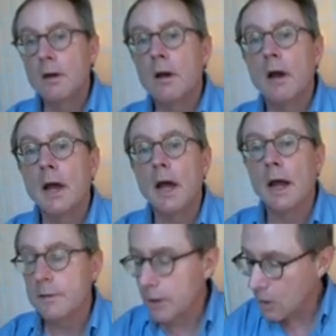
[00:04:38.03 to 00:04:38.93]

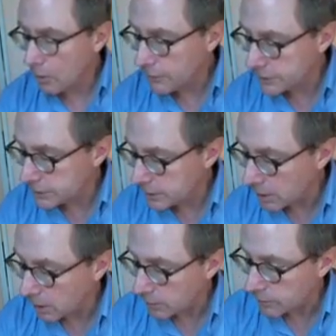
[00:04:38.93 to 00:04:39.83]
And the coefficient
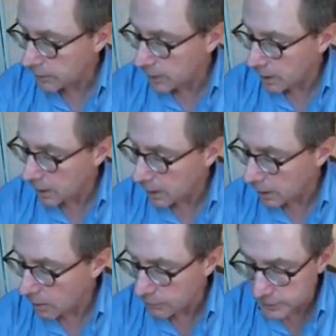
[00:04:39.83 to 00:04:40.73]
of
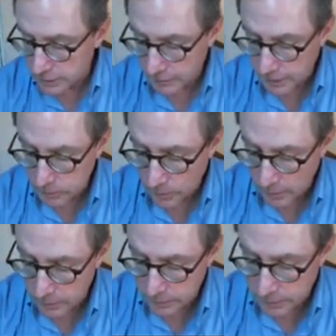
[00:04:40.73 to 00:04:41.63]
x
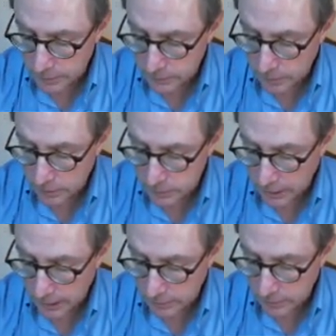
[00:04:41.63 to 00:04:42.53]
squared is
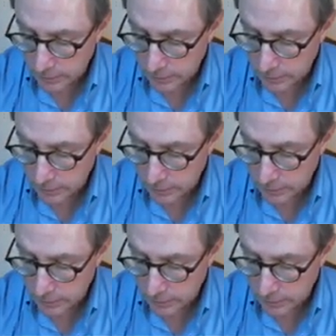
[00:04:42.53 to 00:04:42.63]
unchanged.